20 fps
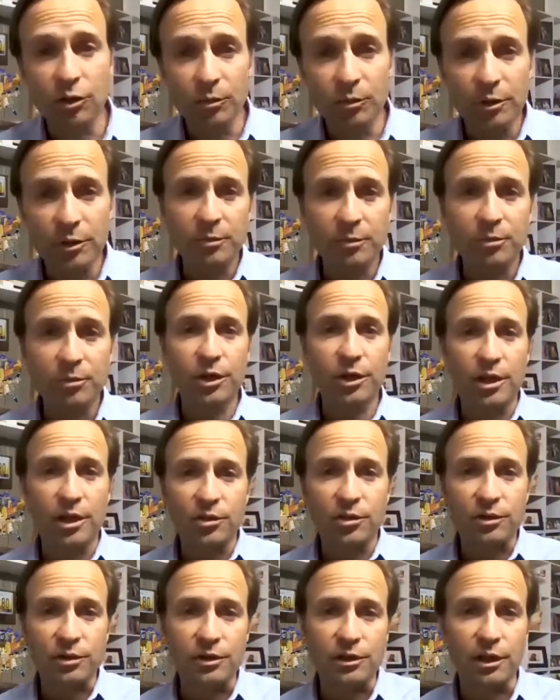be a pretty
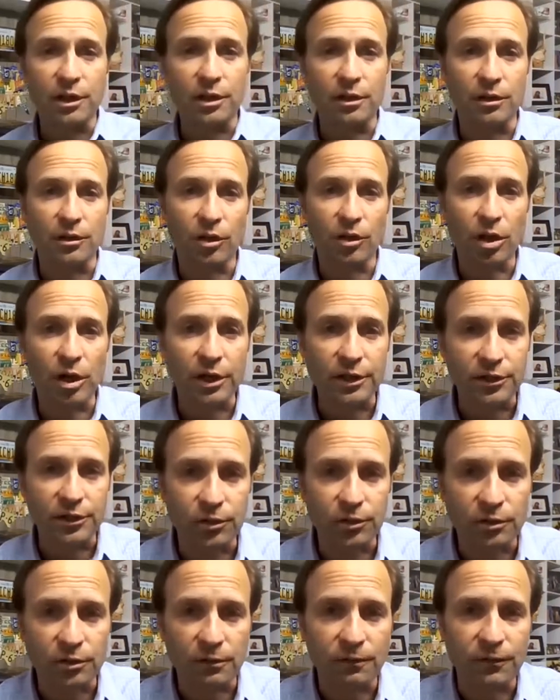interesting
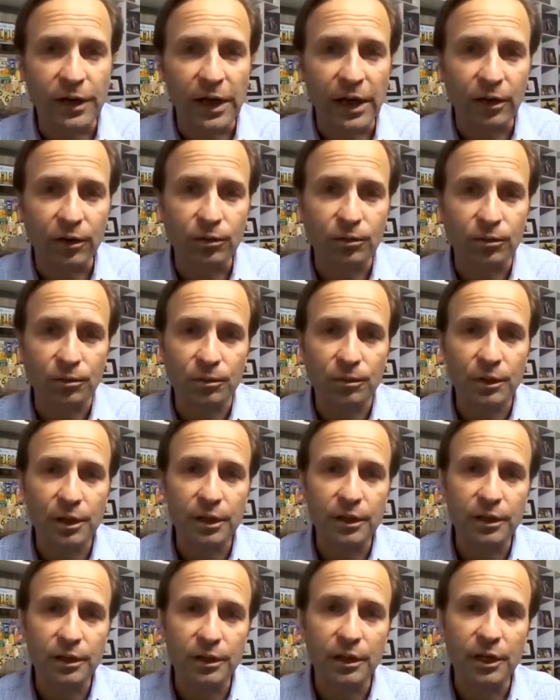lawsuit to follow.
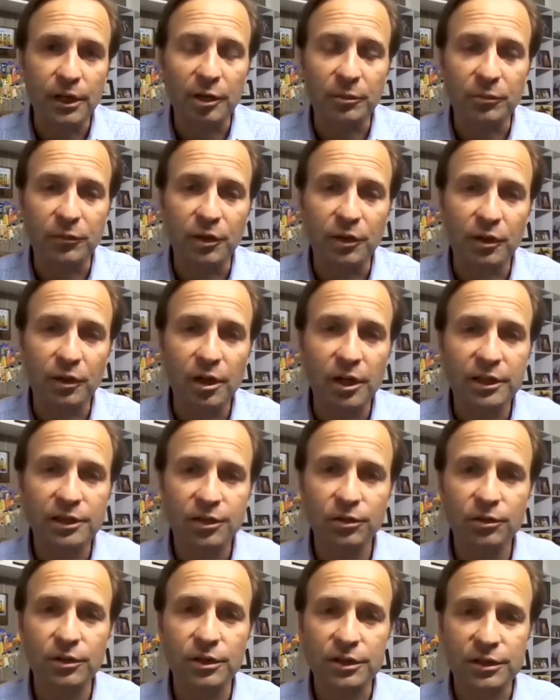The
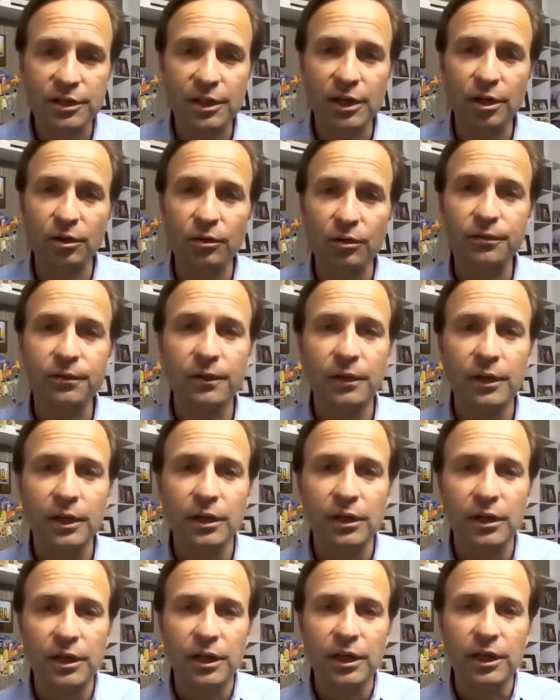lawsuit itself,
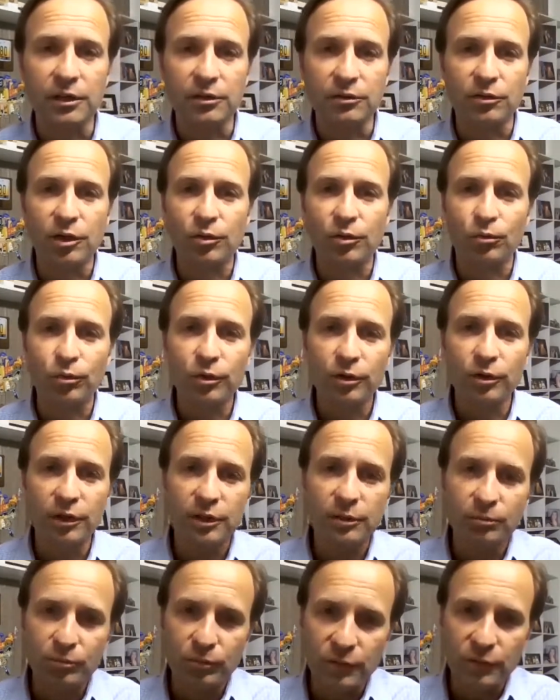it
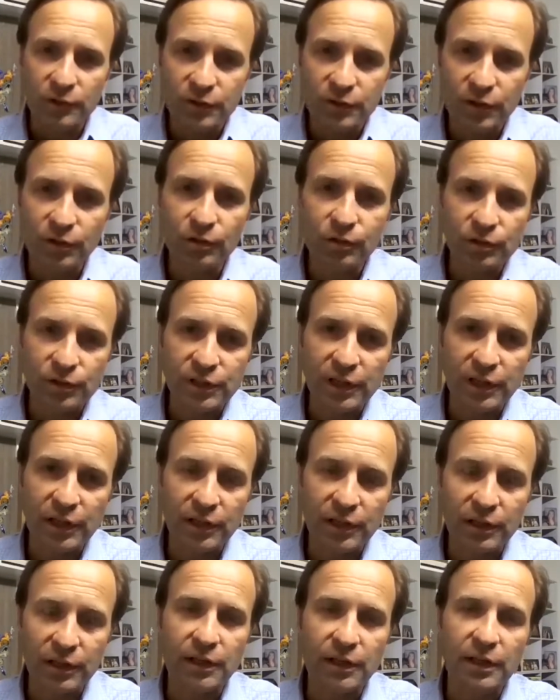really zeroes
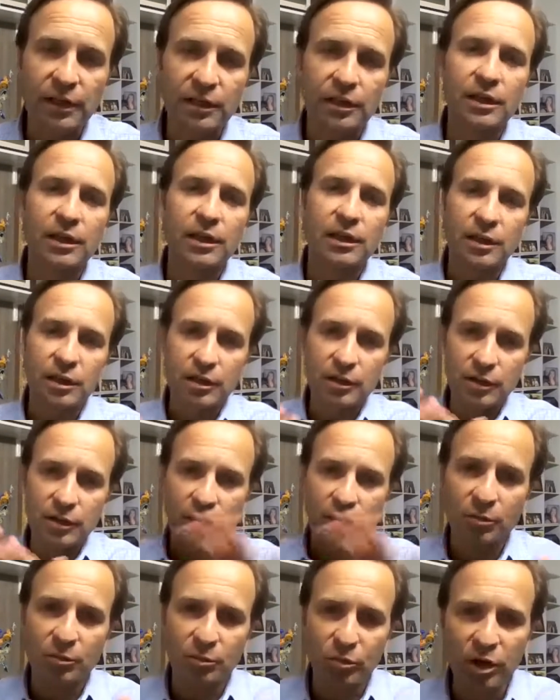in, and
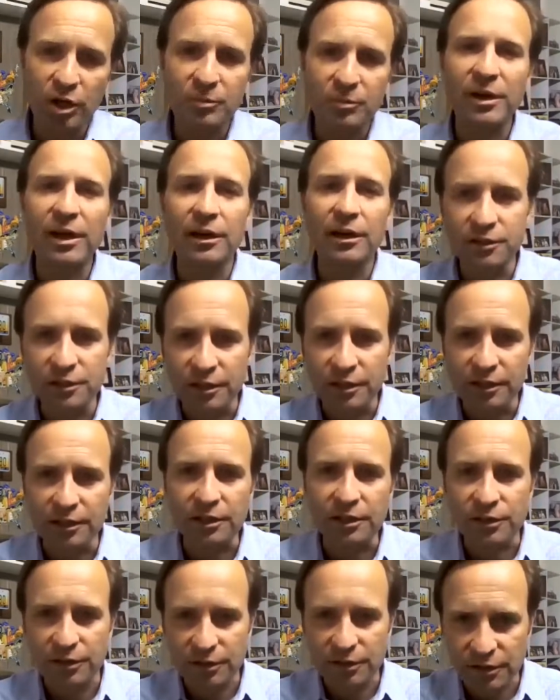the broad policy, and
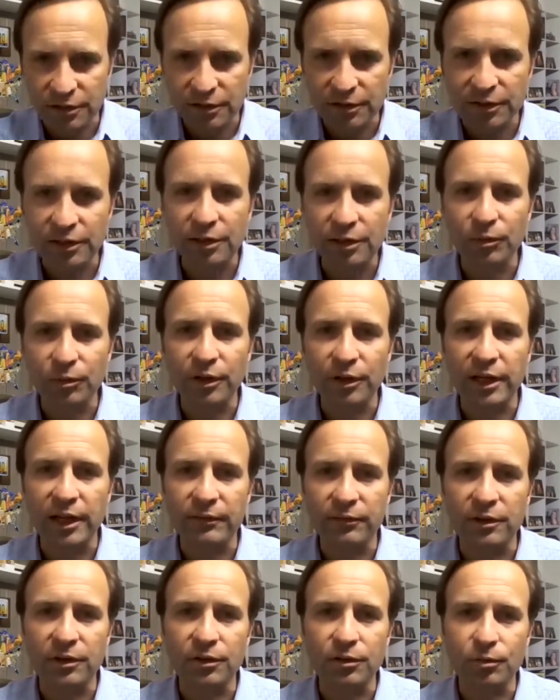does the city really have
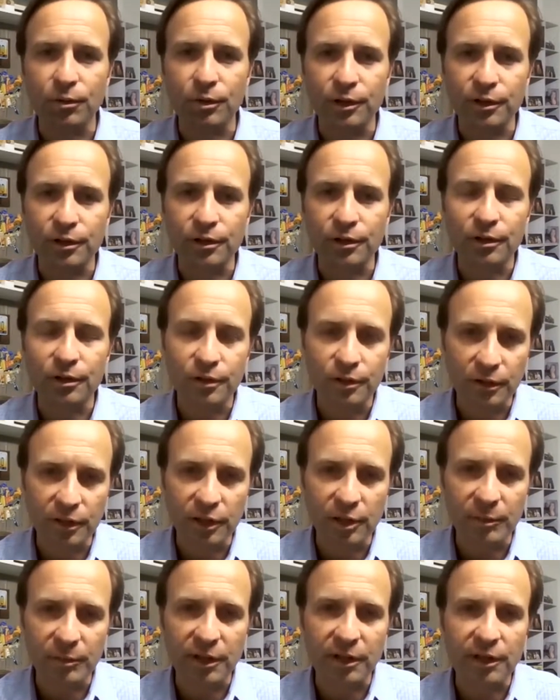the authority to
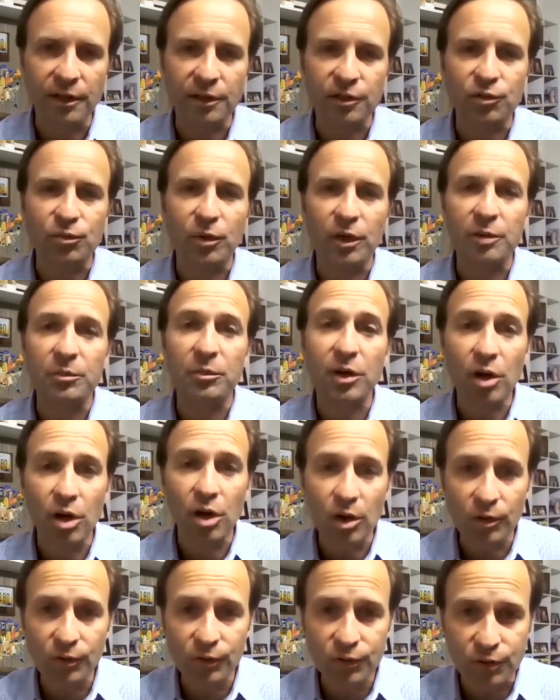limit it in this way? But
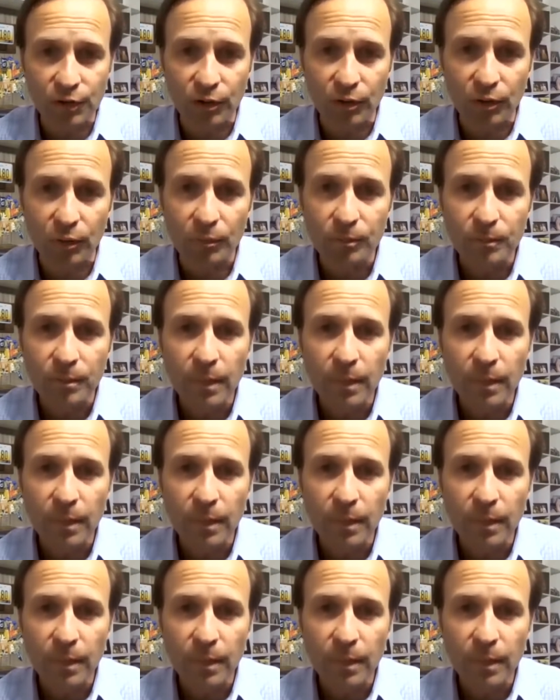also,